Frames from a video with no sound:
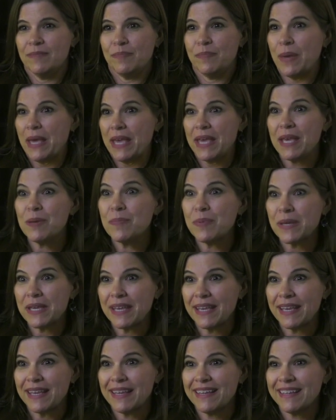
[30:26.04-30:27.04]

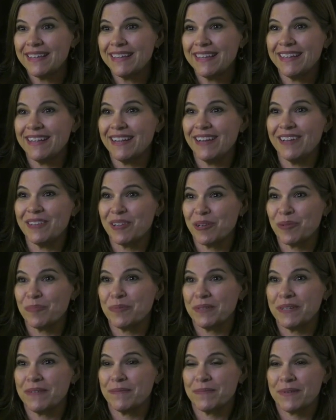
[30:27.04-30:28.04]
baby, they're
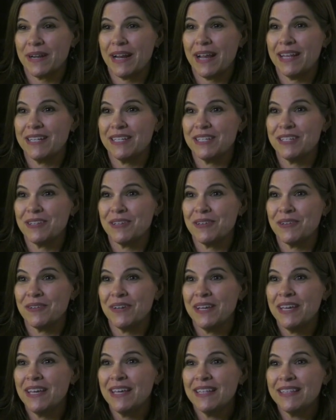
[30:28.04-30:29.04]
brand
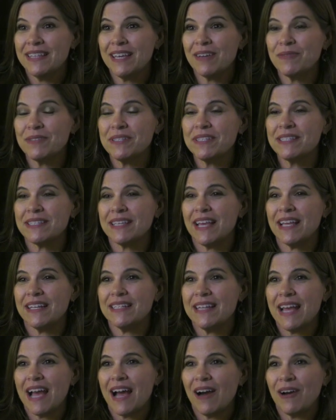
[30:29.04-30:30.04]
new. They would
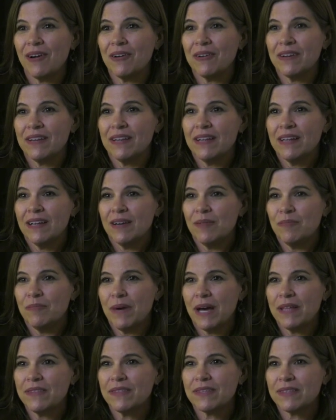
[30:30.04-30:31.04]
send out
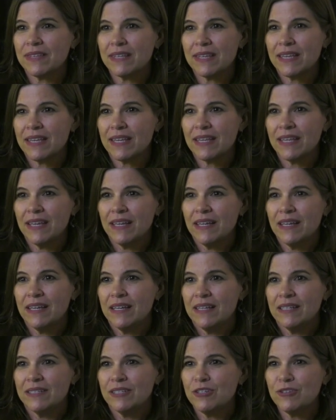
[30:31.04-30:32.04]
monthly
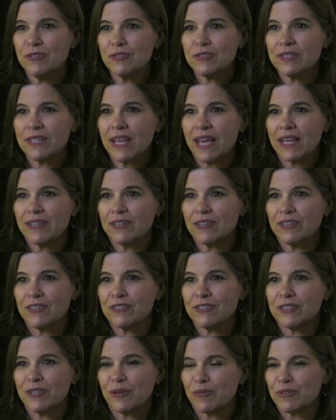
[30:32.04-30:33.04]

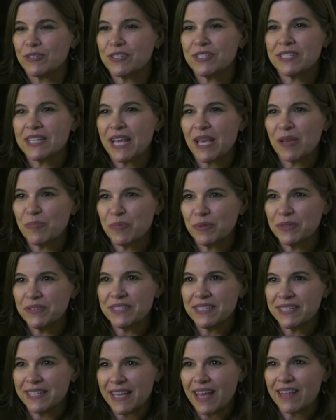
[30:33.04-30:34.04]
newsletters that were
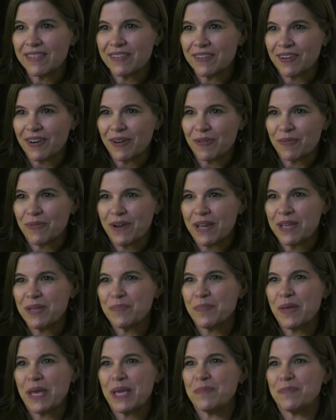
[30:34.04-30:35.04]
stapled together on
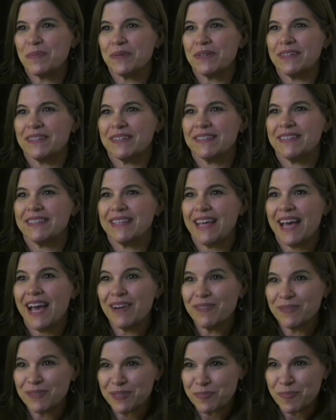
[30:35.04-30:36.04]
white paper.
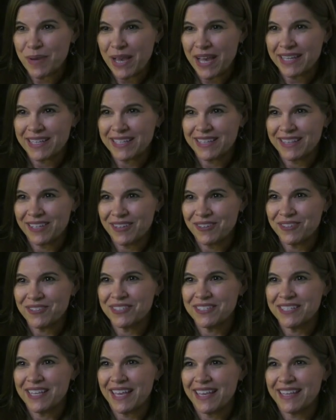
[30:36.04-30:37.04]
That was back in
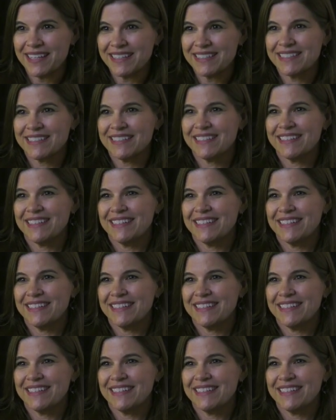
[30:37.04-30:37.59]
those days.